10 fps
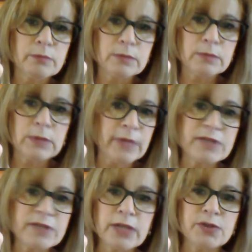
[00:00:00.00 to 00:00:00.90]
you have to
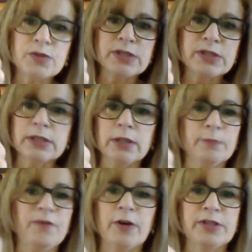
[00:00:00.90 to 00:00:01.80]
get used to it. It's a little,
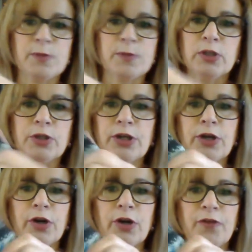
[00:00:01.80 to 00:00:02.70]
very small learning
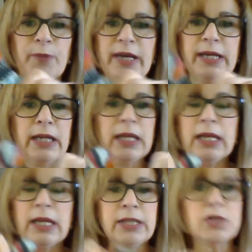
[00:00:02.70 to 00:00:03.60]
curve, but
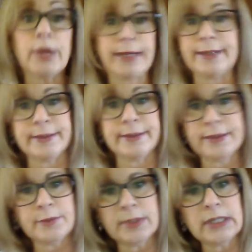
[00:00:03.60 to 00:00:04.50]
it's a great heel. It
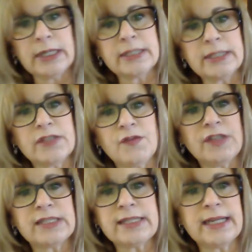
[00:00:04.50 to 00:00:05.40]
really is. It
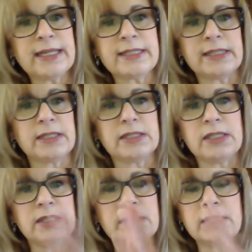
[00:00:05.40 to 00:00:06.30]
fits nice. It's
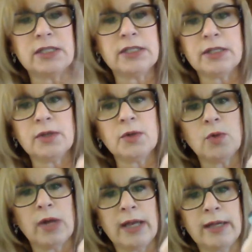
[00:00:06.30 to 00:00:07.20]
easy to do,
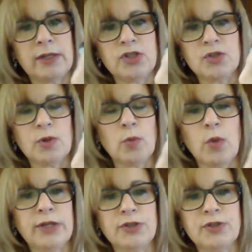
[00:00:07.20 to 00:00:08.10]
and you do it
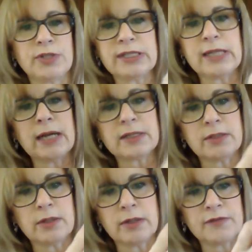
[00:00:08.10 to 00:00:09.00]
while you're doing the socks, so you
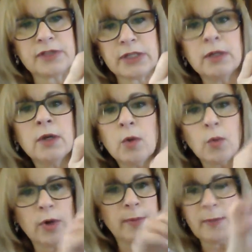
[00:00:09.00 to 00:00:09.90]
don't have to
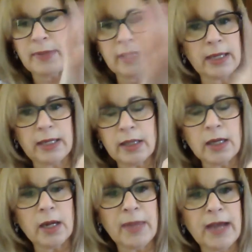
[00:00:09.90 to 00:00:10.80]
worry about picking anything
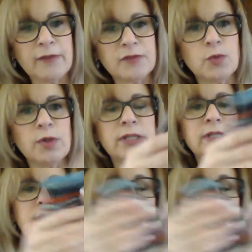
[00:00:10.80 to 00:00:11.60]
up afterwards.